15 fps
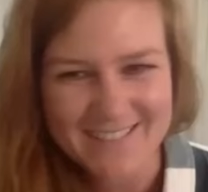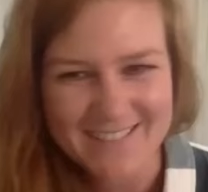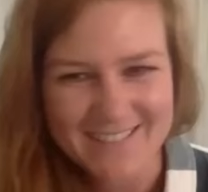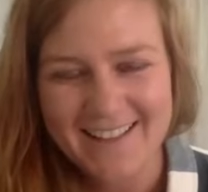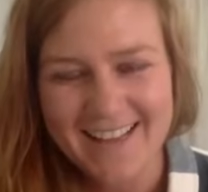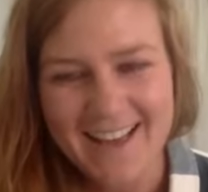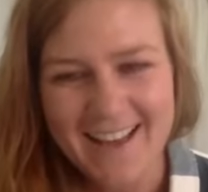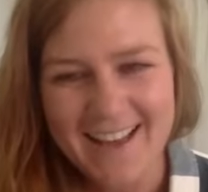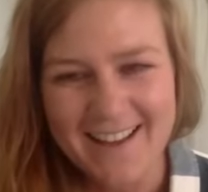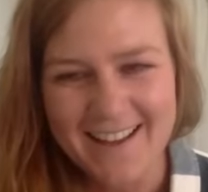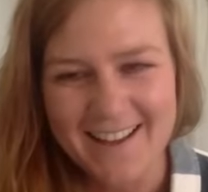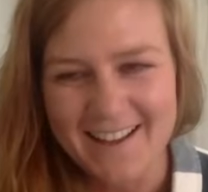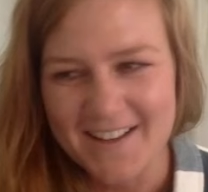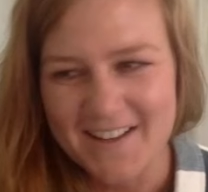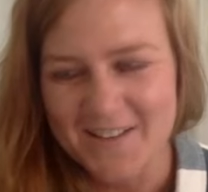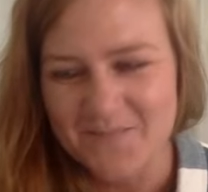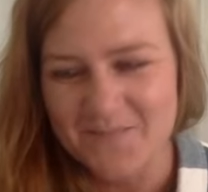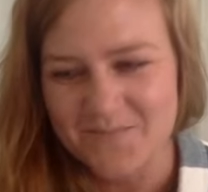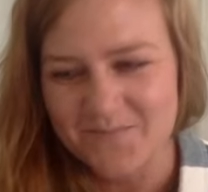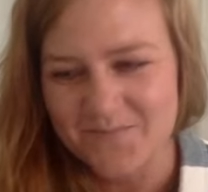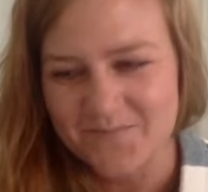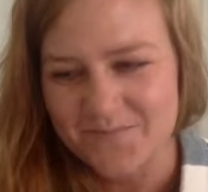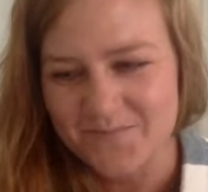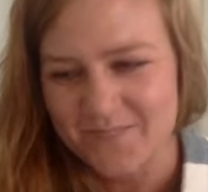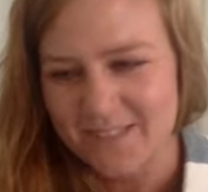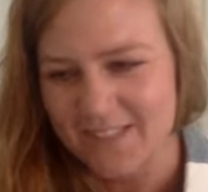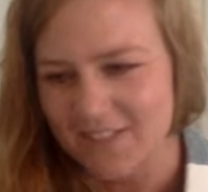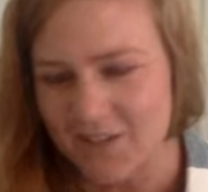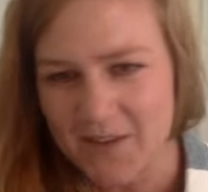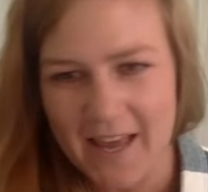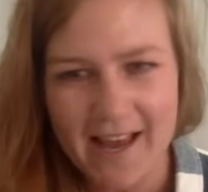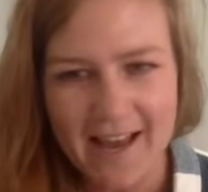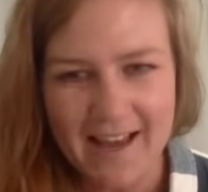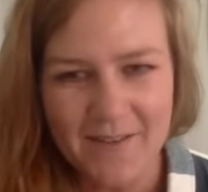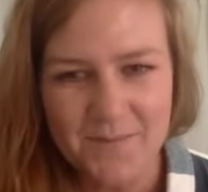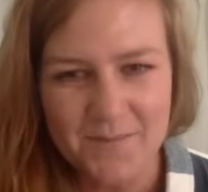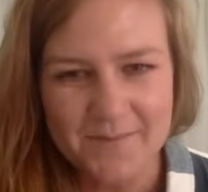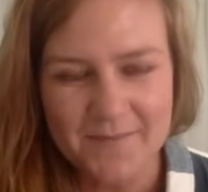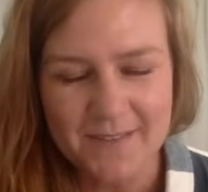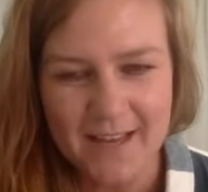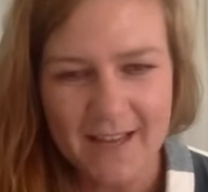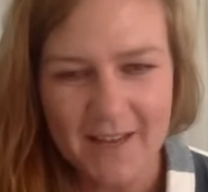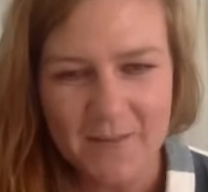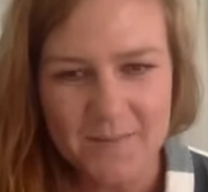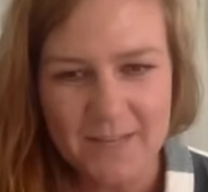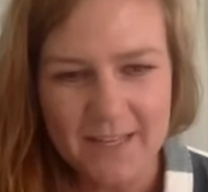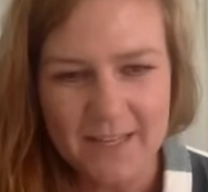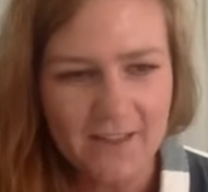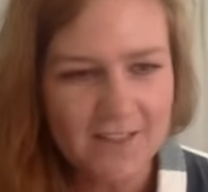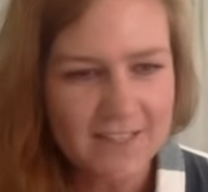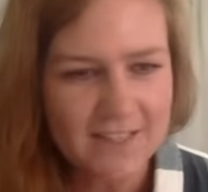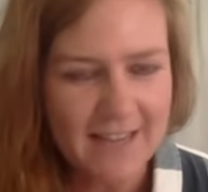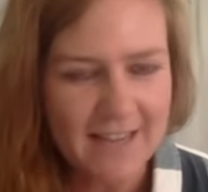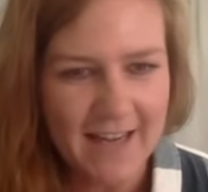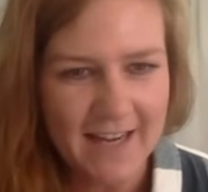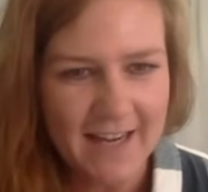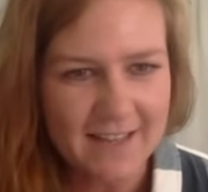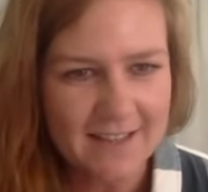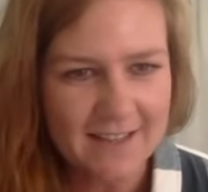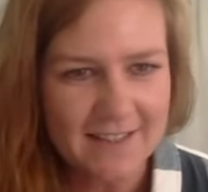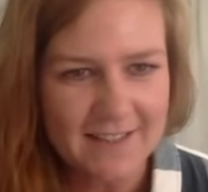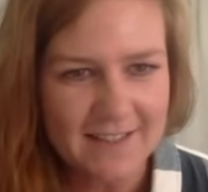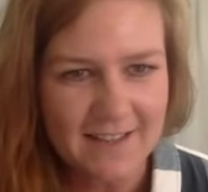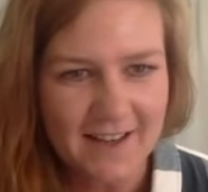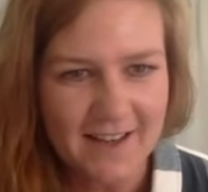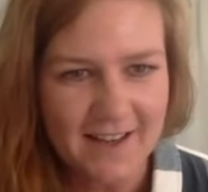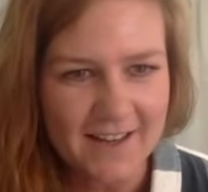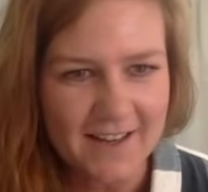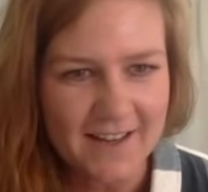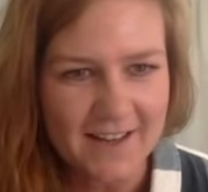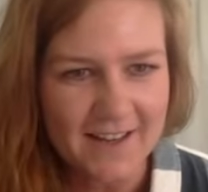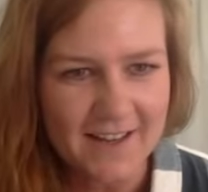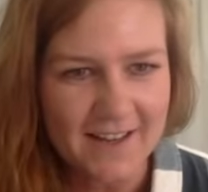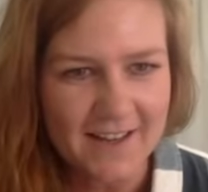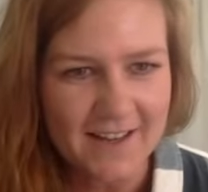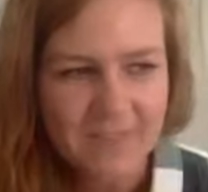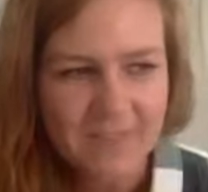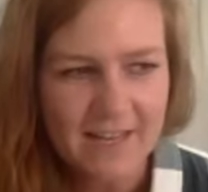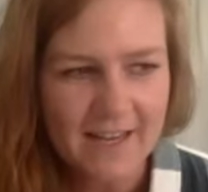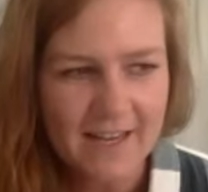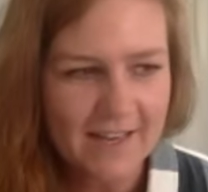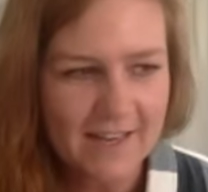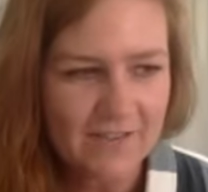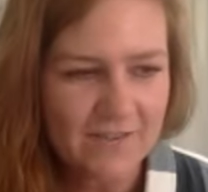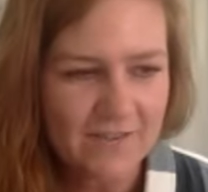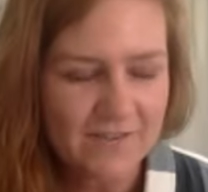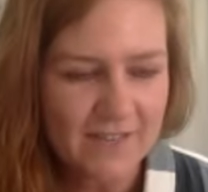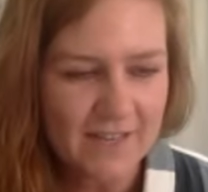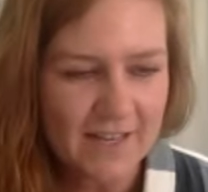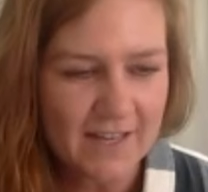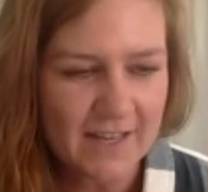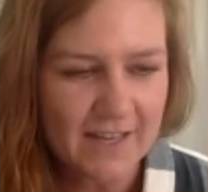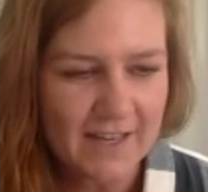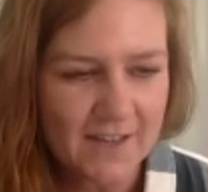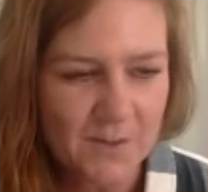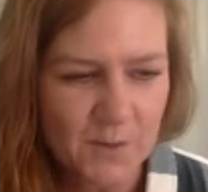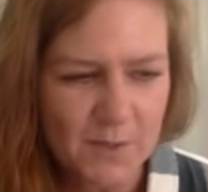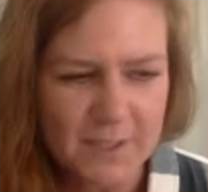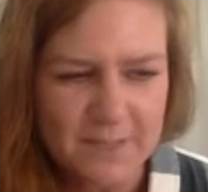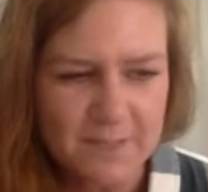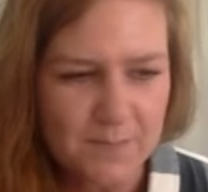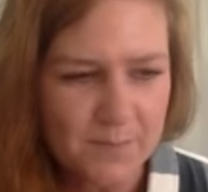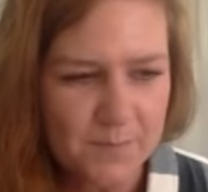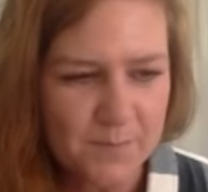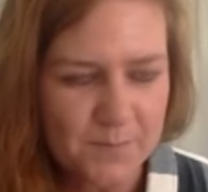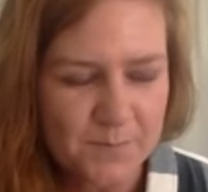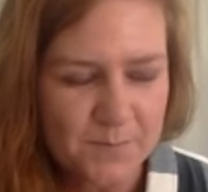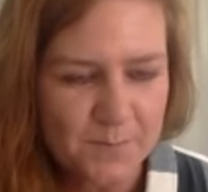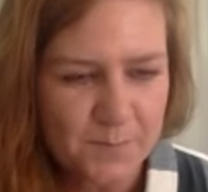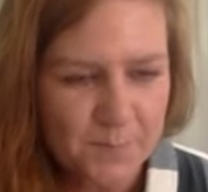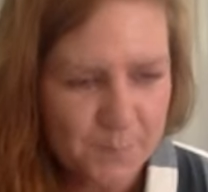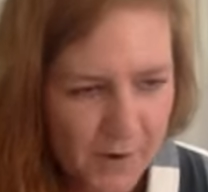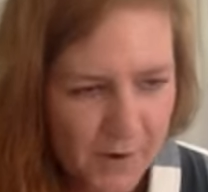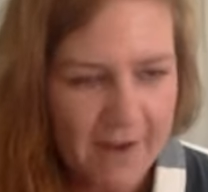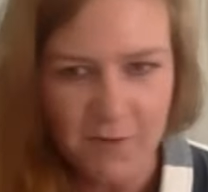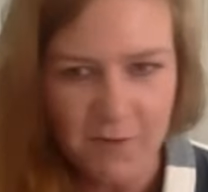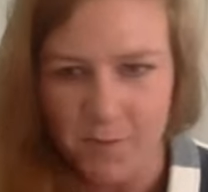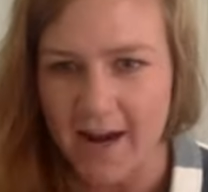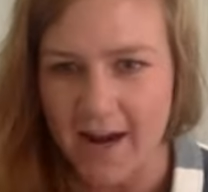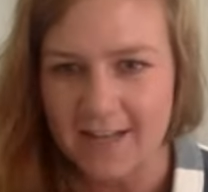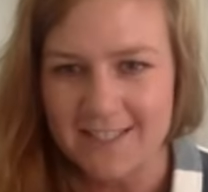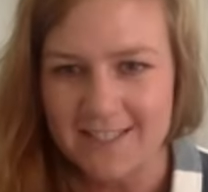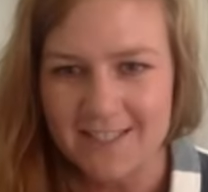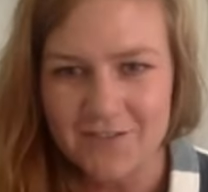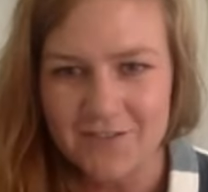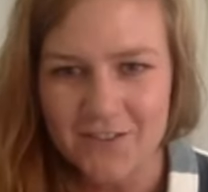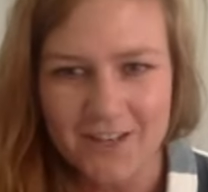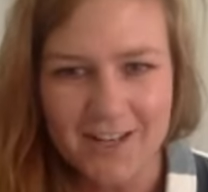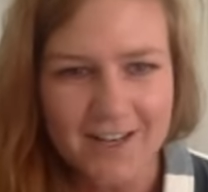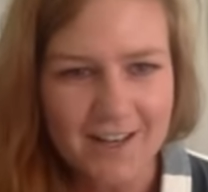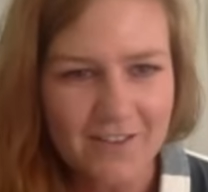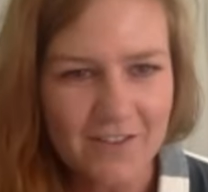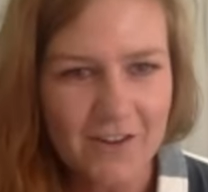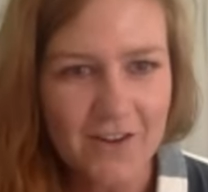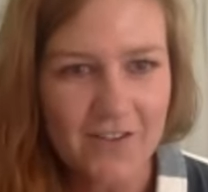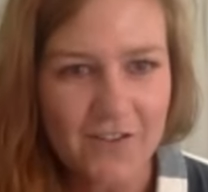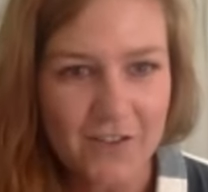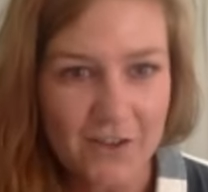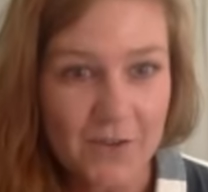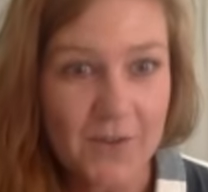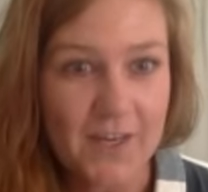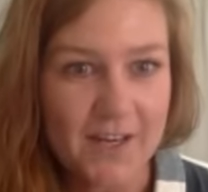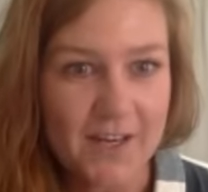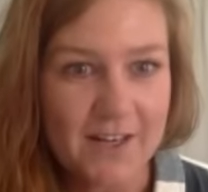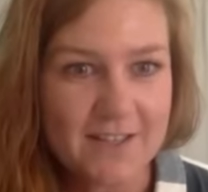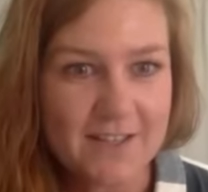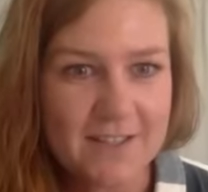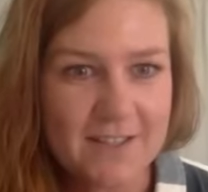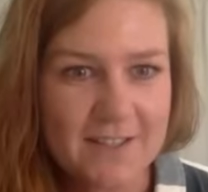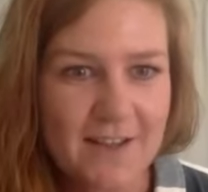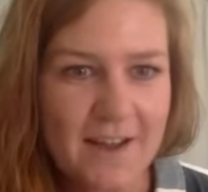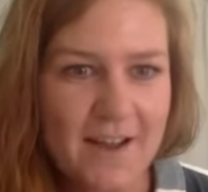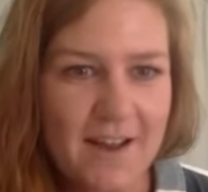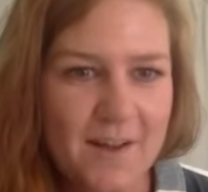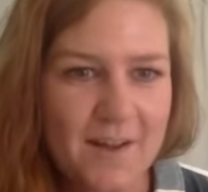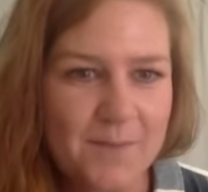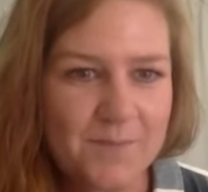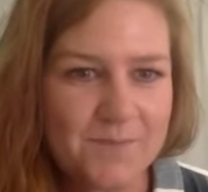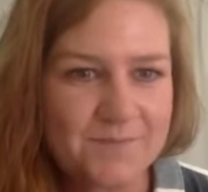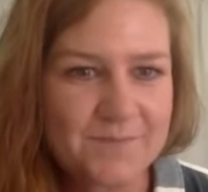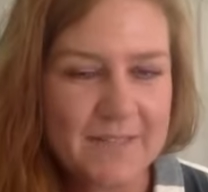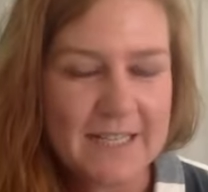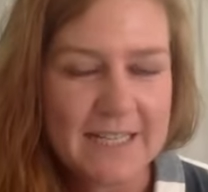Yeah. Um, so yeah, I'm um, in Los Gatos. Um, I've uh, worked in private practice for for a few years, um,